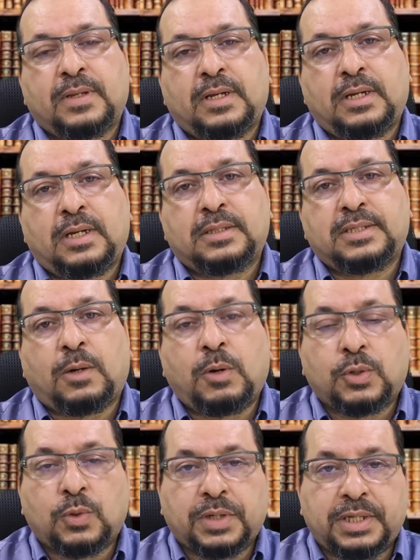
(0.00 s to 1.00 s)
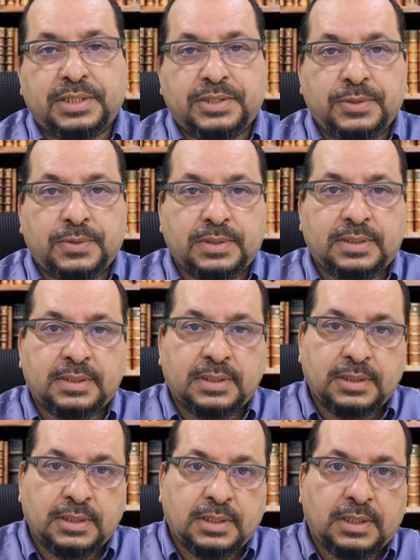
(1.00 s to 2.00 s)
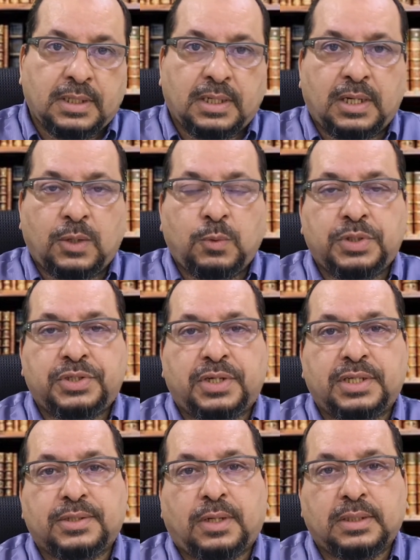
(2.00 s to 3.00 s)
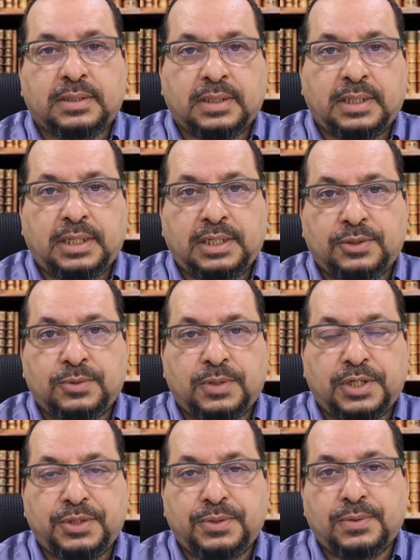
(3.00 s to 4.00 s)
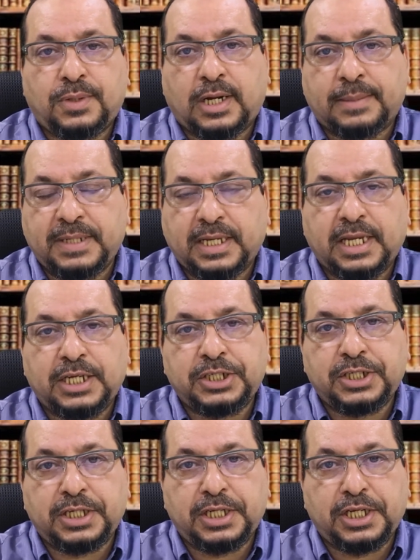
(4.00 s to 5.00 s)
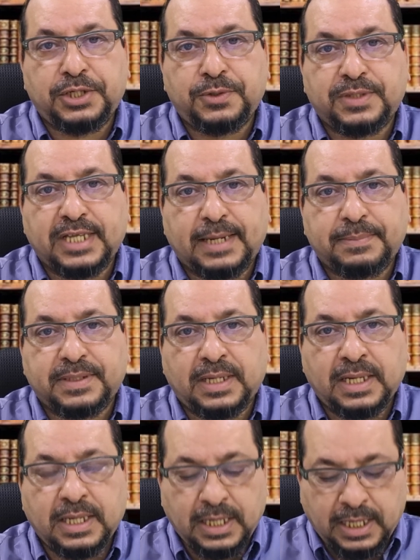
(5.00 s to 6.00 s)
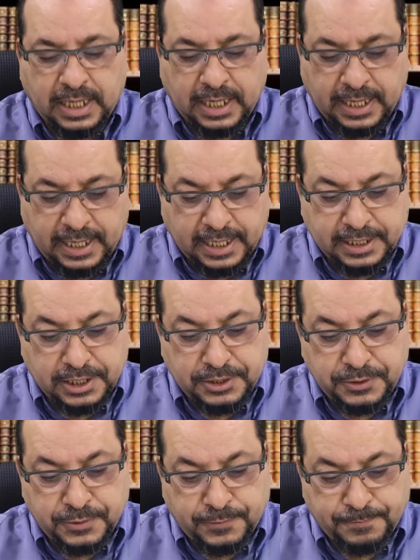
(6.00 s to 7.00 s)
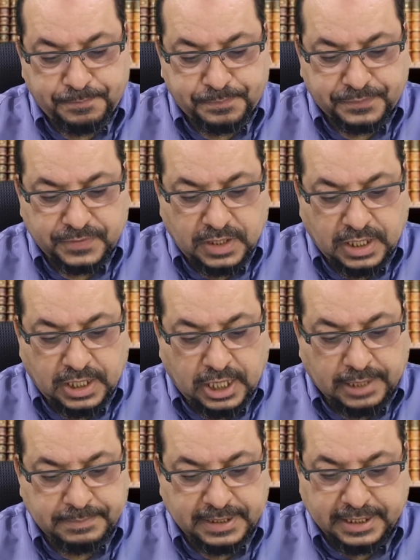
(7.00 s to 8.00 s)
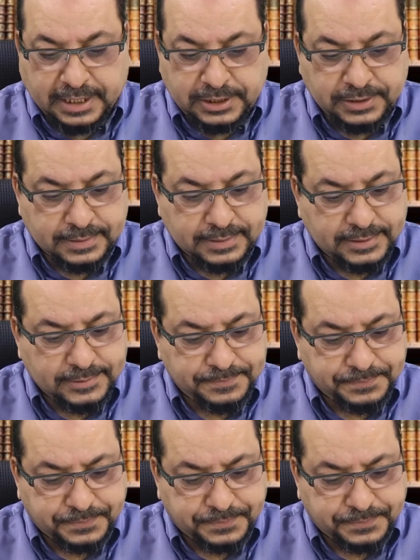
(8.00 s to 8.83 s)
tawarruq is used, which result into a new obligation, a new debt, and a new obligations.